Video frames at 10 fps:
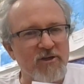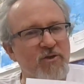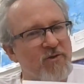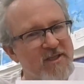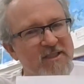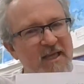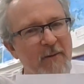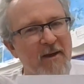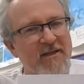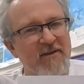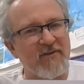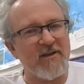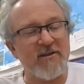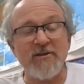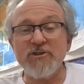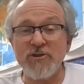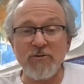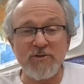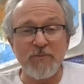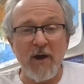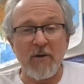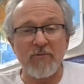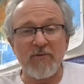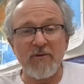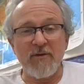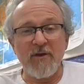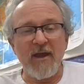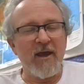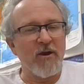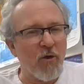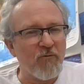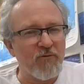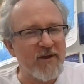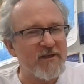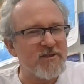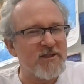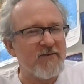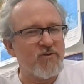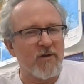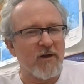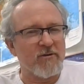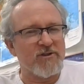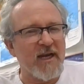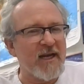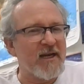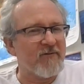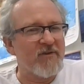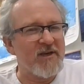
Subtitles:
So this lab activity showed us both, and hopefully it gives you an understanding